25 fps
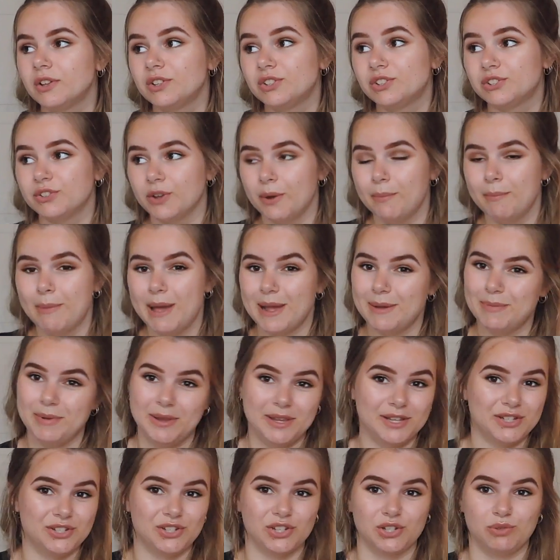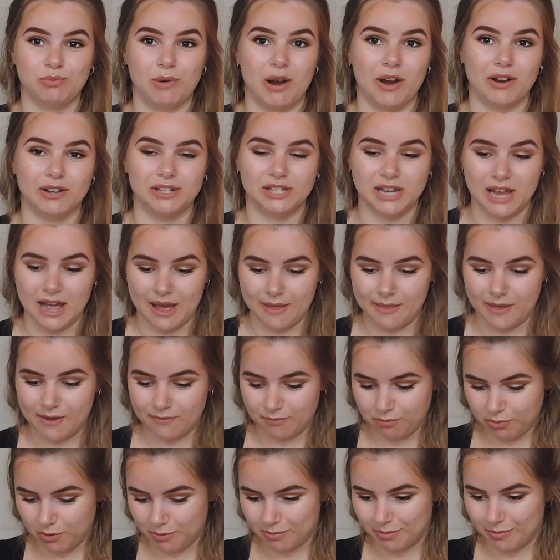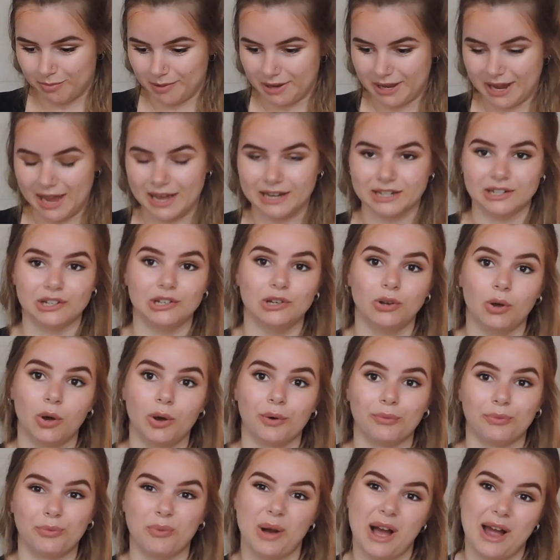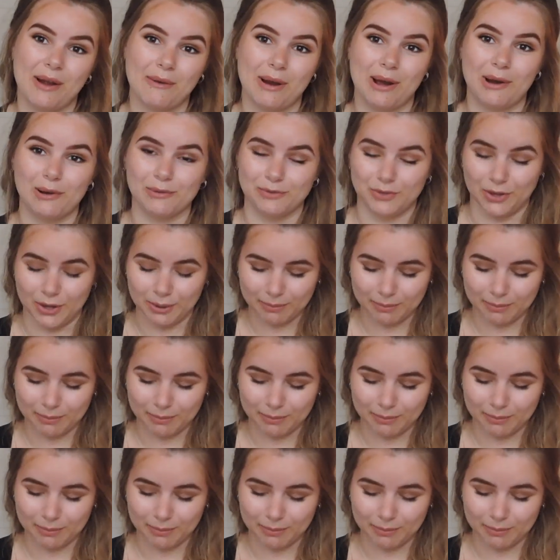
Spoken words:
So maybe it's just wear and tear. They've probably had a lot of wear out of